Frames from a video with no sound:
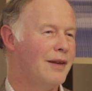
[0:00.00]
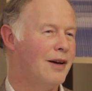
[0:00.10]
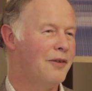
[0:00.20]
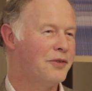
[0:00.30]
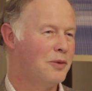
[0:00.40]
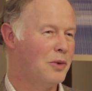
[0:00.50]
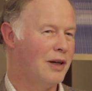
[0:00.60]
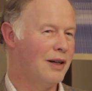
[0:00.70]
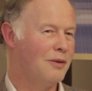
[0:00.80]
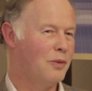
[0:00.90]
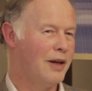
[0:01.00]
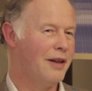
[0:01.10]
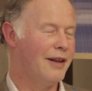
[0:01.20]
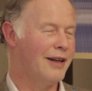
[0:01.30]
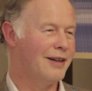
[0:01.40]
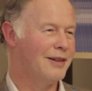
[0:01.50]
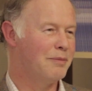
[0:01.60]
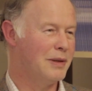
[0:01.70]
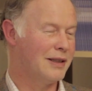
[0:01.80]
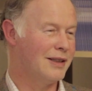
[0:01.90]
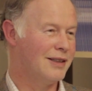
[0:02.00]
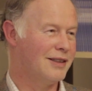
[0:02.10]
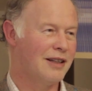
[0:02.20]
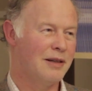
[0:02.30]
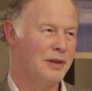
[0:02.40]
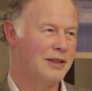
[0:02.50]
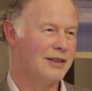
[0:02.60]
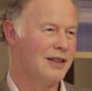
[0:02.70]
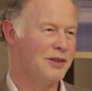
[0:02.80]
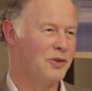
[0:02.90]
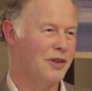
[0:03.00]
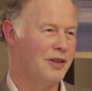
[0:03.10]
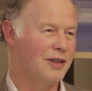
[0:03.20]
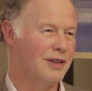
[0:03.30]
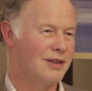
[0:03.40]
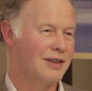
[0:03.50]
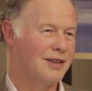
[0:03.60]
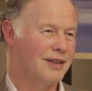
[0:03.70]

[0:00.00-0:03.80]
after a while, whether that business is going to be successful or not.